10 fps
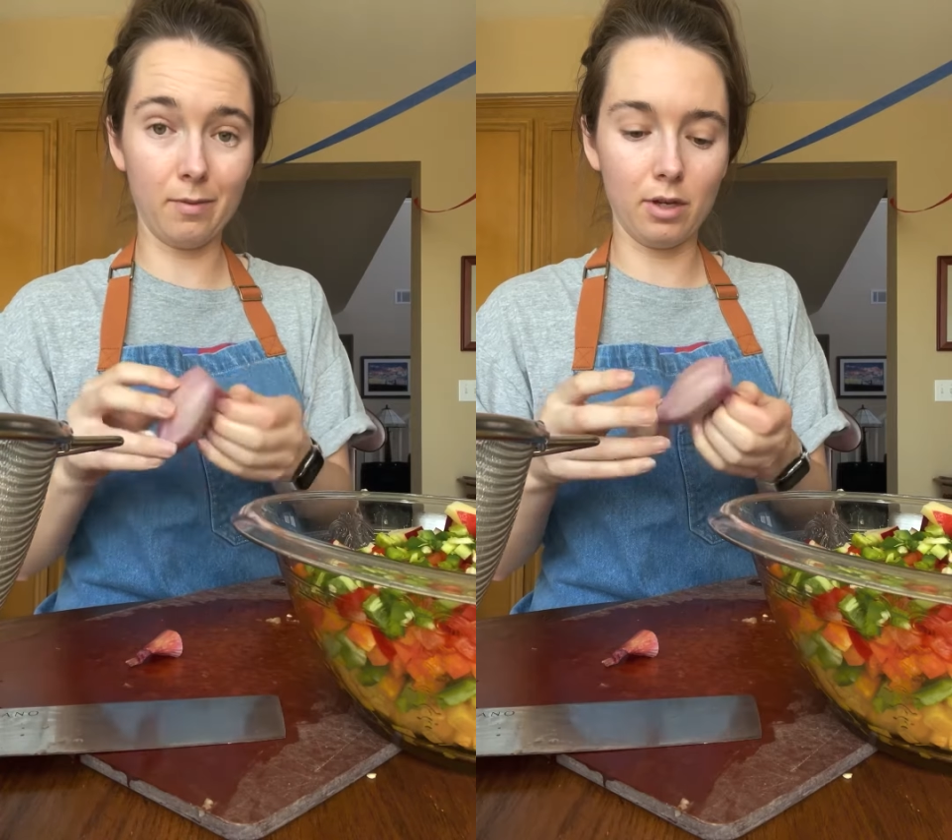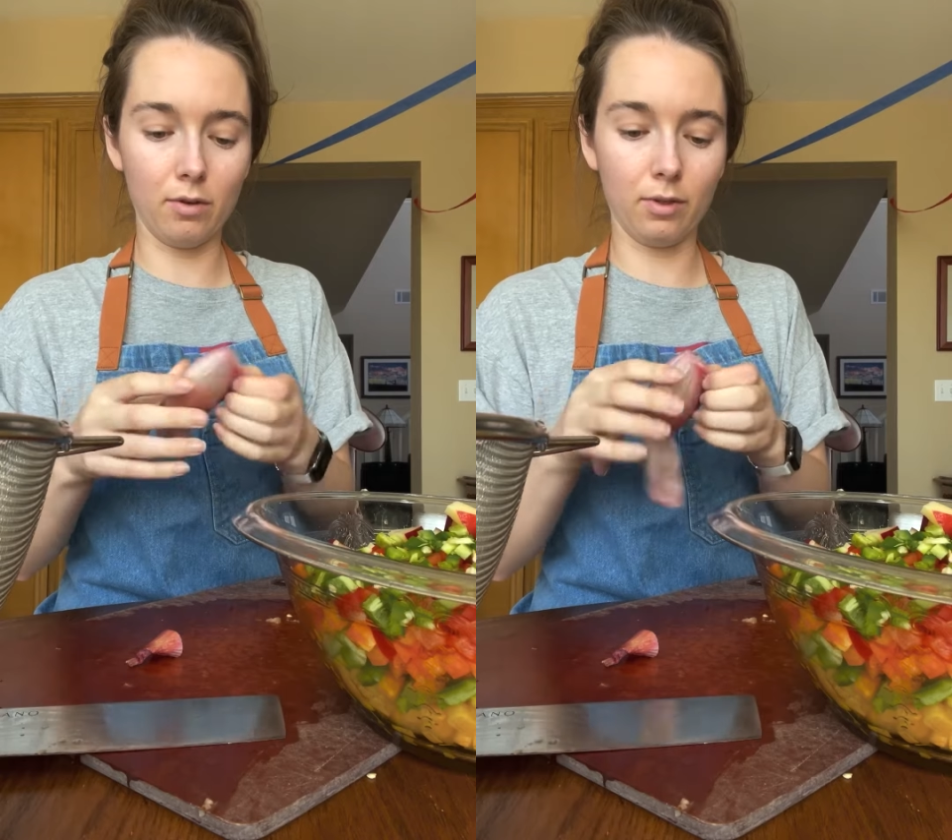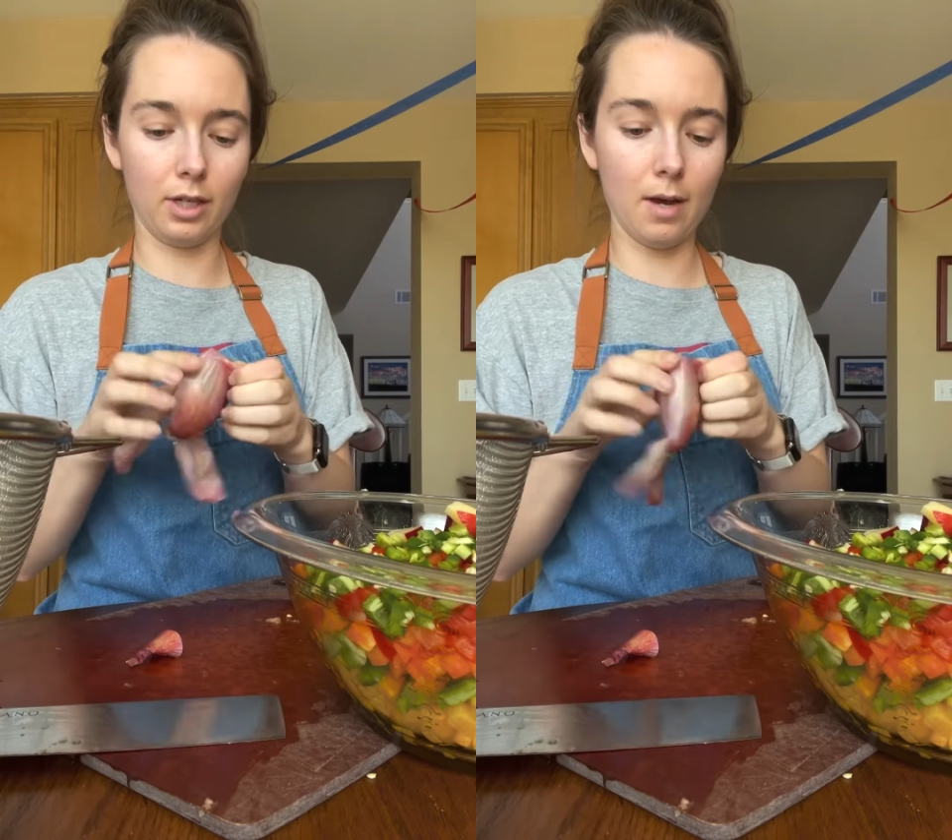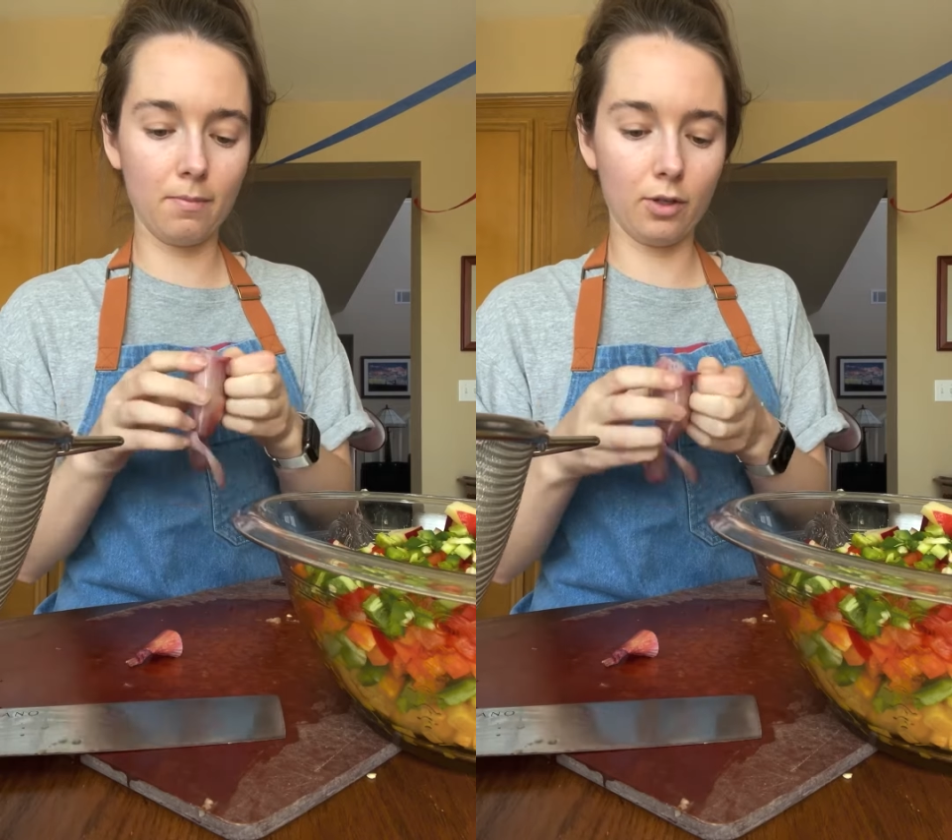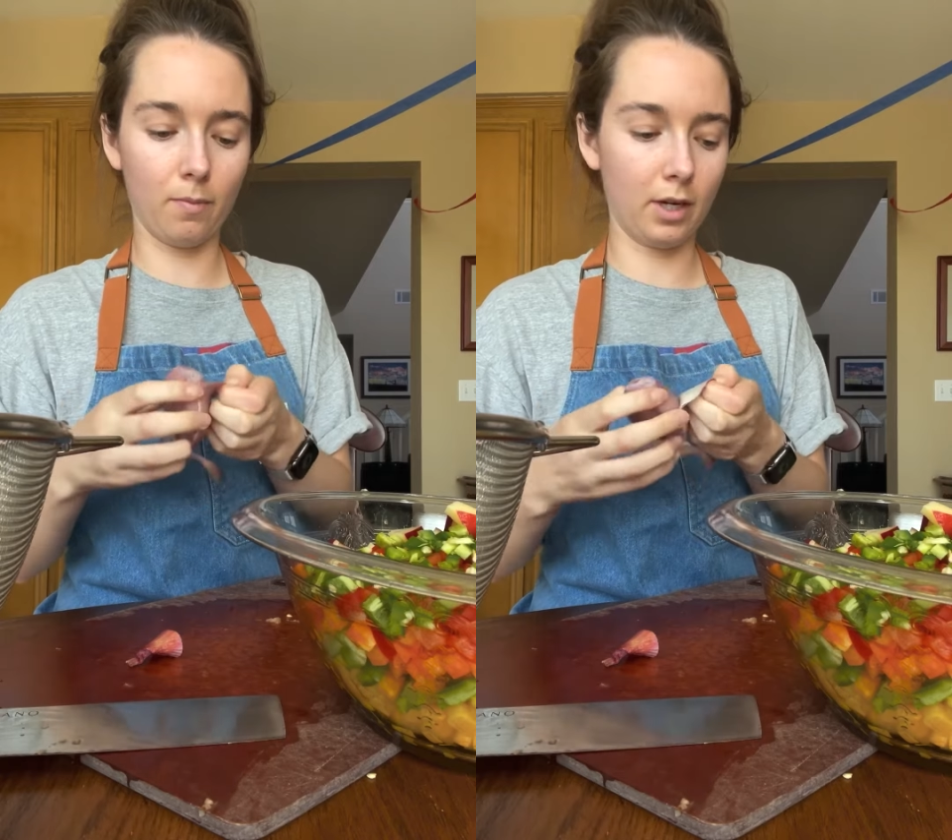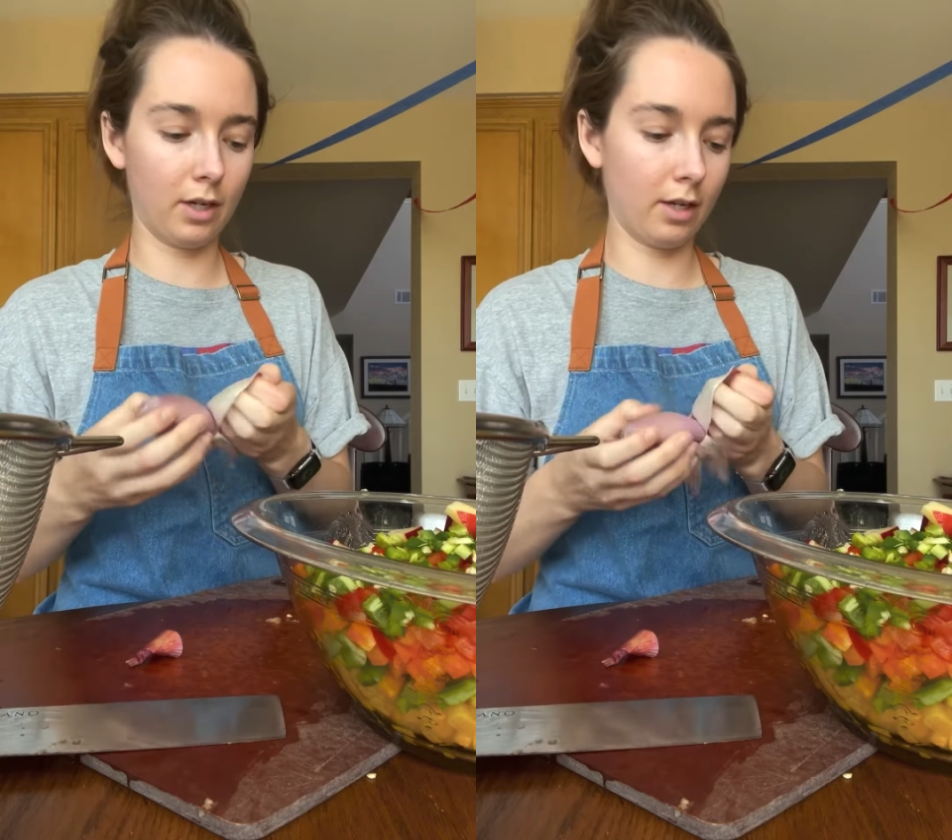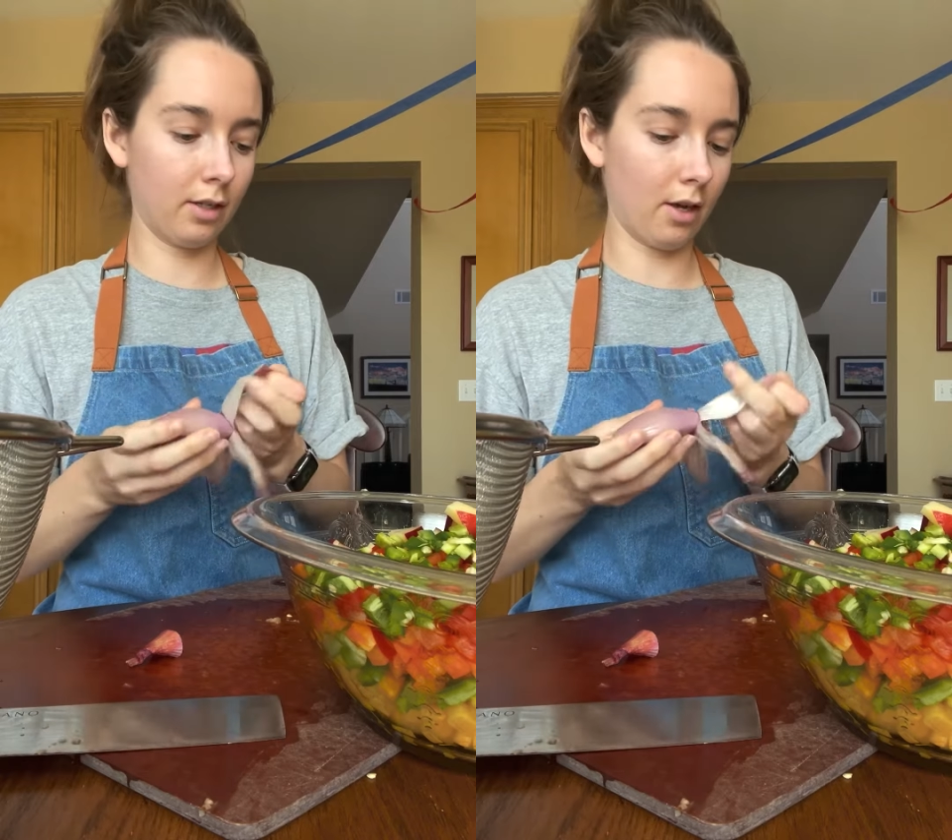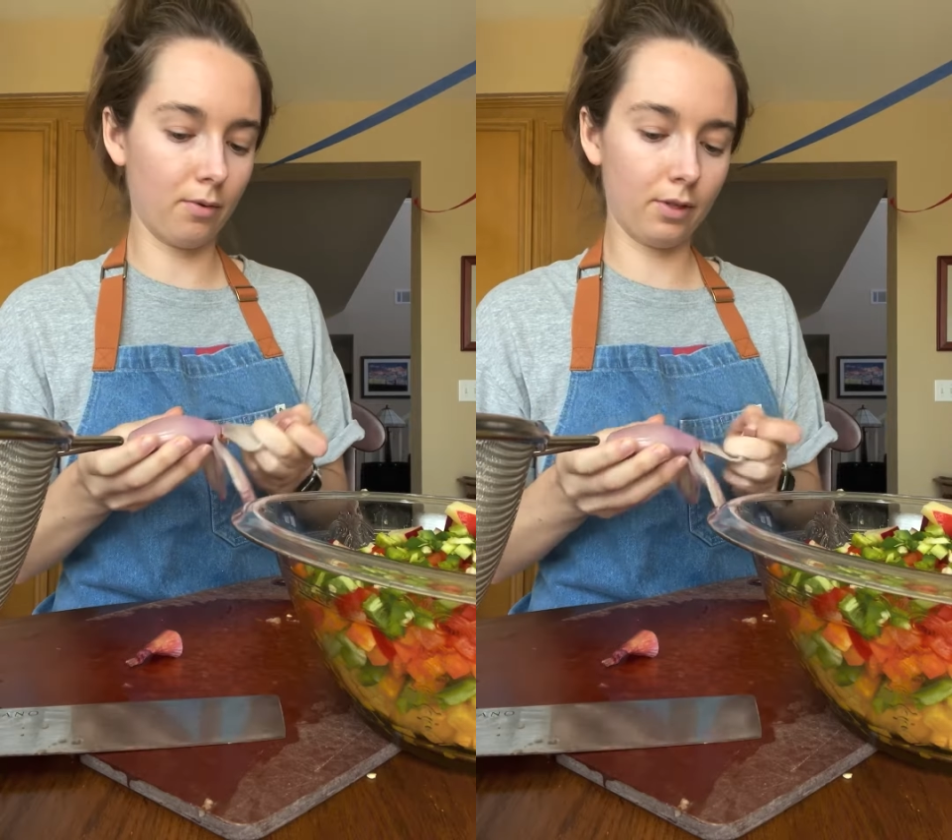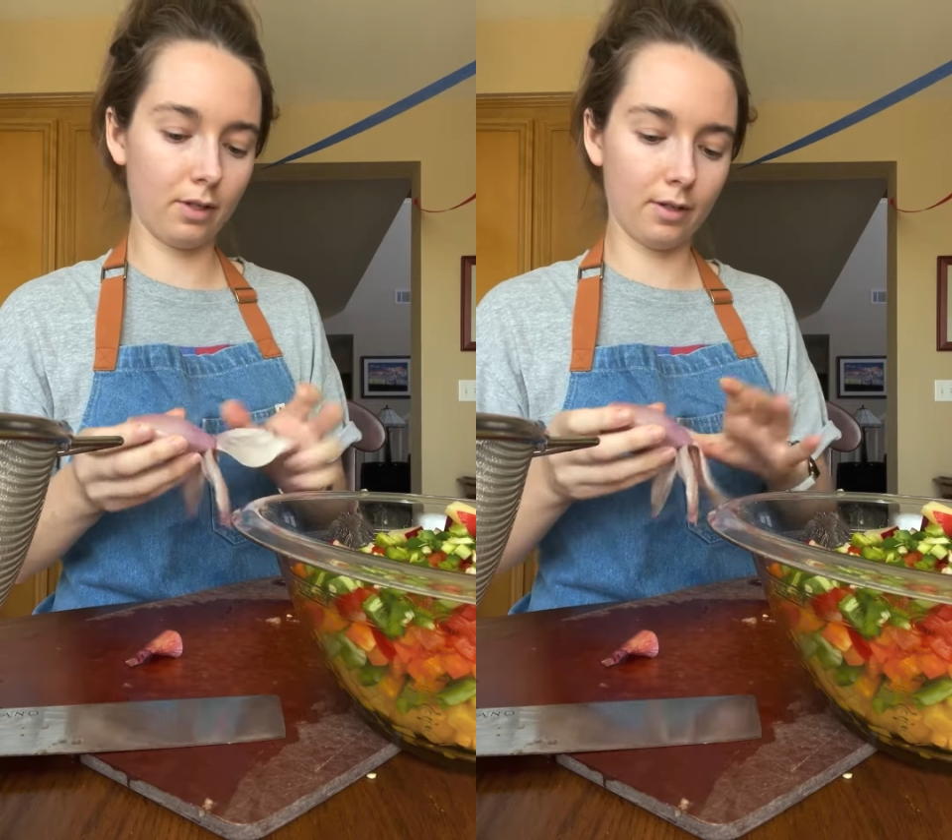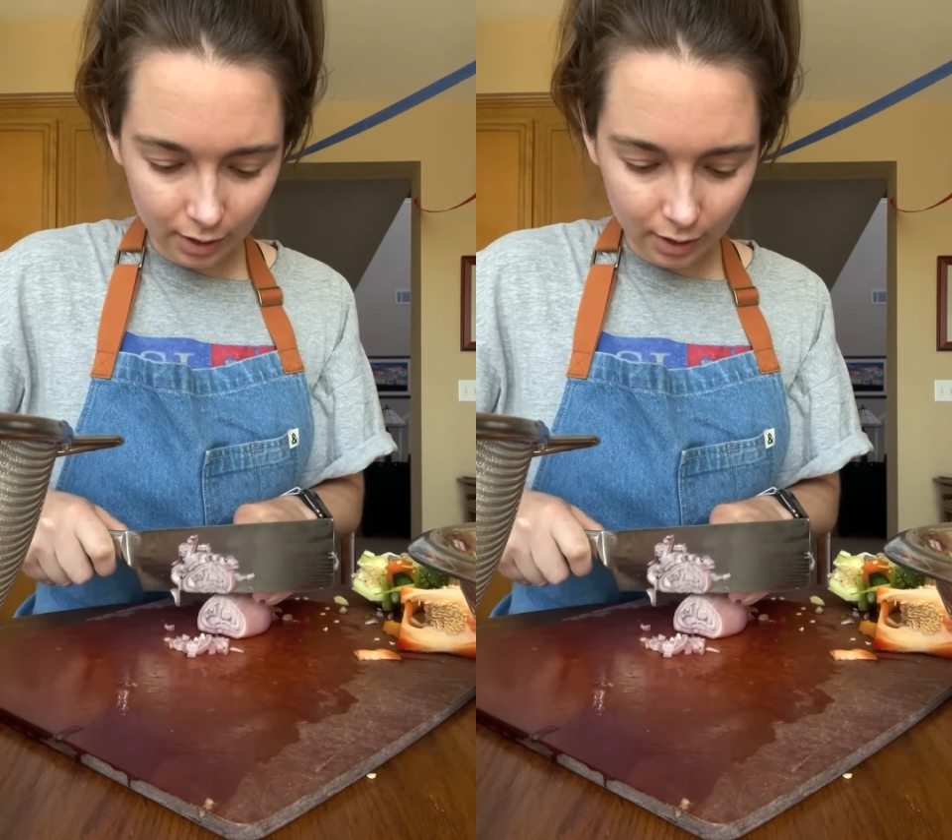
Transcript: be used up, so I'm gonna dice those.